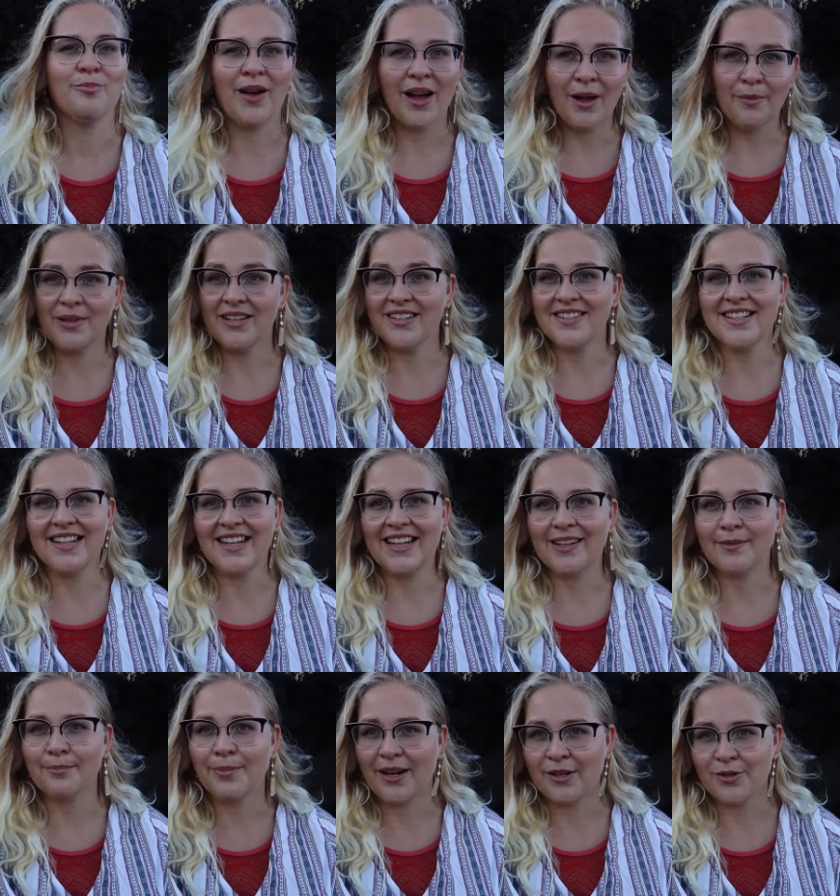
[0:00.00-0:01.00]
buy me a
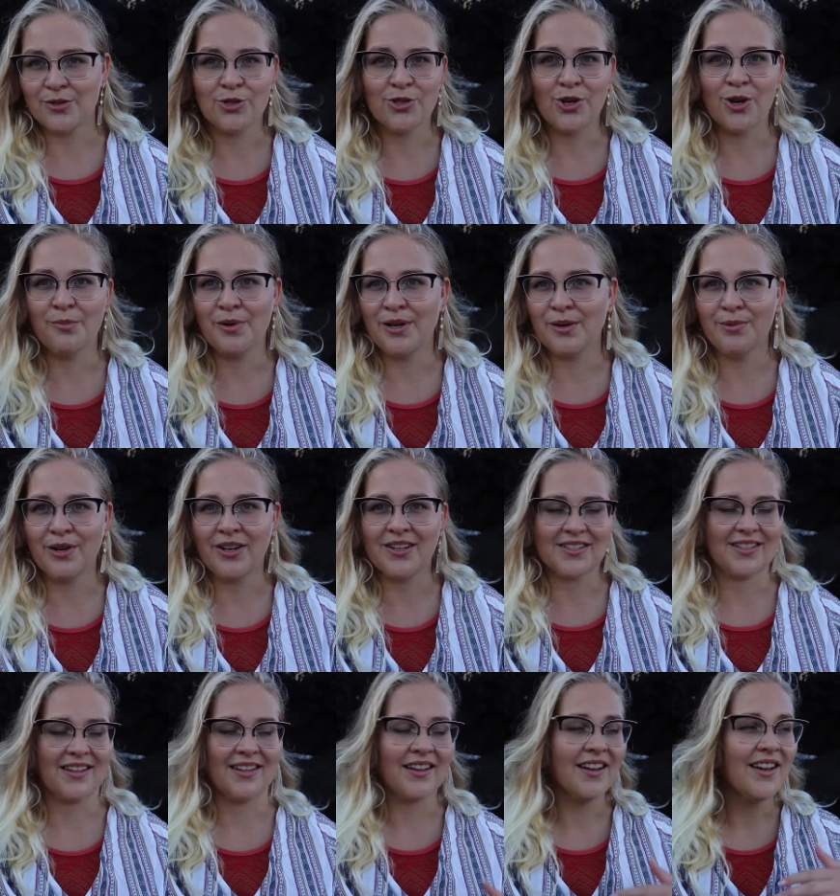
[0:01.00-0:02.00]
ticket back to Germany
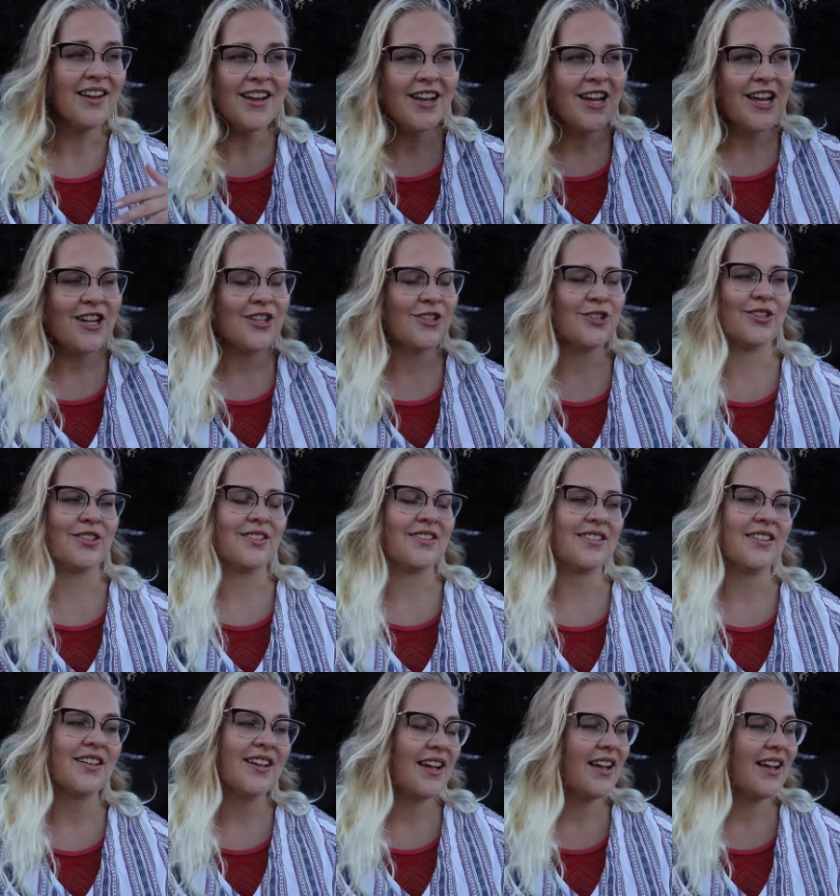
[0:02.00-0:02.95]
because I just...